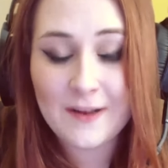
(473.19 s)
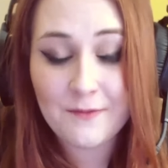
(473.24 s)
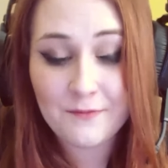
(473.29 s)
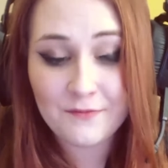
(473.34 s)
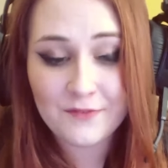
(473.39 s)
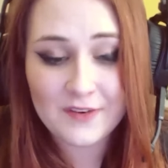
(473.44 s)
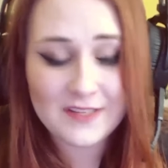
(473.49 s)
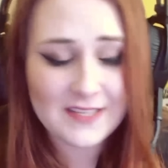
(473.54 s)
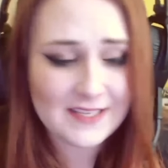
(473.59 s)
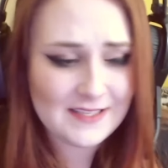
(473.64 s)

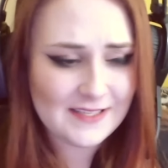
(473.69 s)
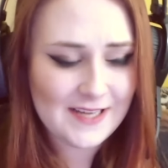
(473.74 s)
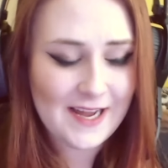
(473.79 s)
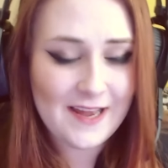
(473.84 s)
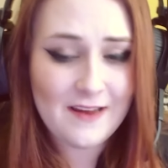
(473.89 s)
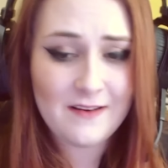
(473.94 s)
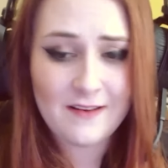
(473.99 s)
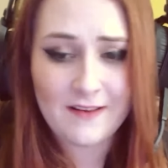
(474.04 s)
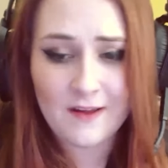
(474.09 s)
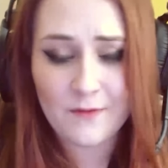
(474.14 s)
I'm really
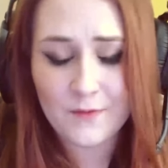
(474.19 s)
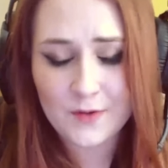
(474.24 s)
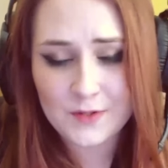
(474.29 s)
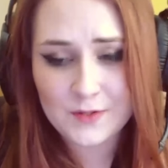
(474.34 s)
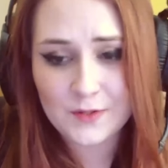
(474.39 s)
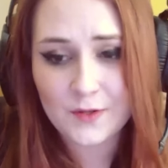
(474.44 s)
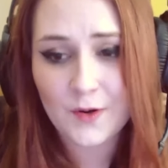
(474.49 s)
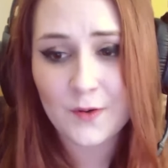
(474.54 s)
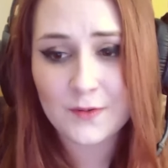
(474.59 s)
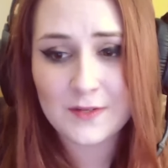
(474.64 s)
tired and I want
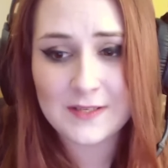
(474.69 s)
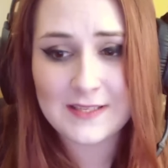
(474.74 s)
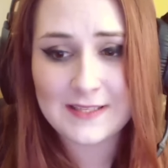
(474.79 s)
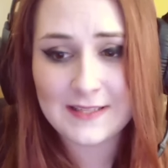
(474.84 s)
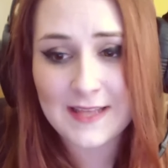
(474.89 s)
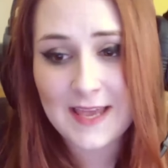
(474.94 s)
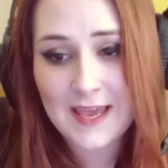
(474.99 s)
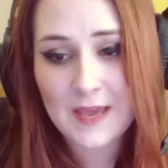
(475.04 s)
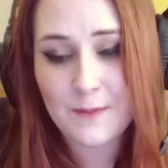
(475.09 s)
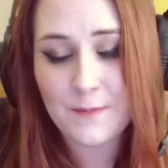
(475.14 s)
to go to
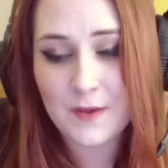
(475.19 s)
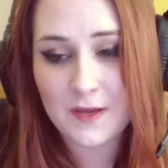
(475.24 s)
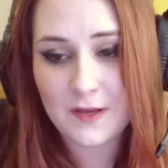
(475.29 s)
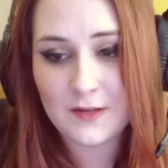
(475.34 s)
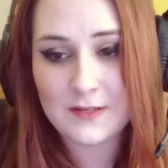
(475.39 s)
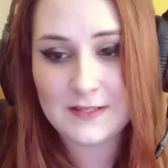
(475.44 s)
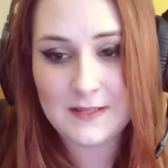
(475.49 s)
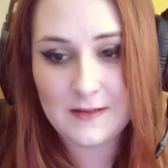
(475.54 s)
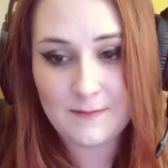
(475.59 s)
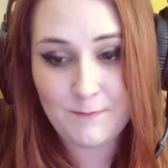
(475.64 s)
sleep
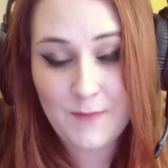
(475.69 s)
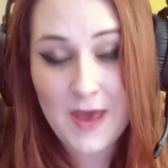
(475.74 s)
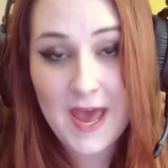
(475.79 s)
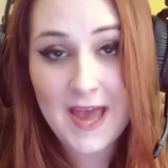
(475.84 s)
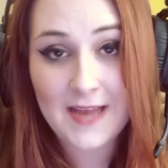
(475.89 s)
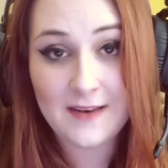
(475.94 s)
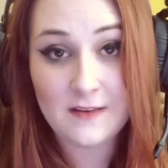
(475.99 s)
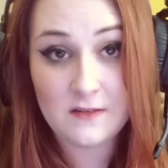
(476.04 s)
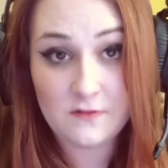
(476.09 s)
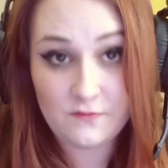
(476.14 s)
because the
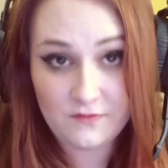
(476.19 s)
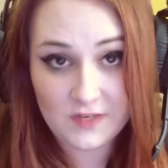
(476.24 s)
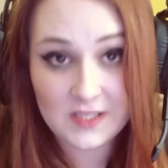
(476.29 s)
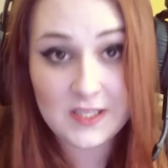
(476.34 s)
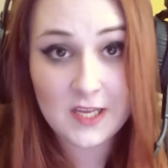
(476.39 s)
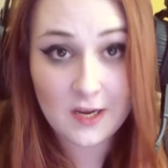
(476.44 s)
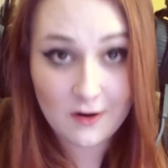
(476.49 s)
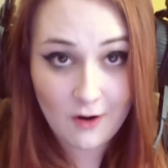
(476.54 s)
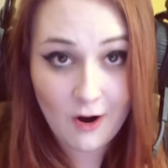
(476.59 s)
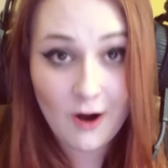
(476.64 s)
bed is
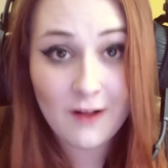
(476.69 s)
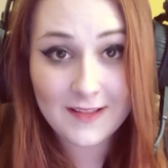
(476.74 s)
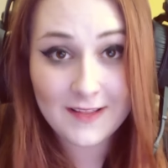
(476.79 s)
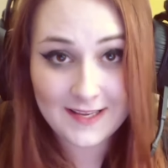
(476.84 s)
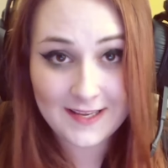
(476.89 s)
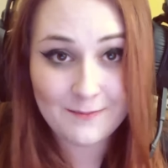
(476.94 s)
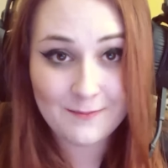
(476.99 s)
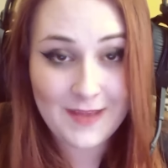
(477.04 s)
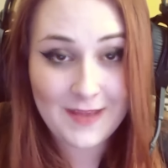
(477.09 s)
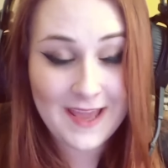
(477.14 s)
really
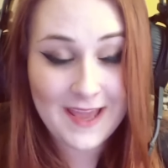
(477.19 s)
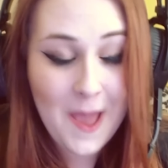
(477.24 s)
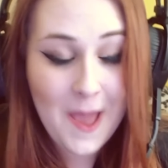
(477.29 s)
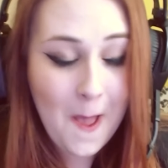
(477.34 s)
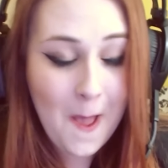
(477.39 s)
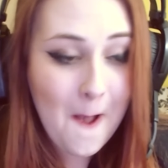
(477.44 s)
calling me.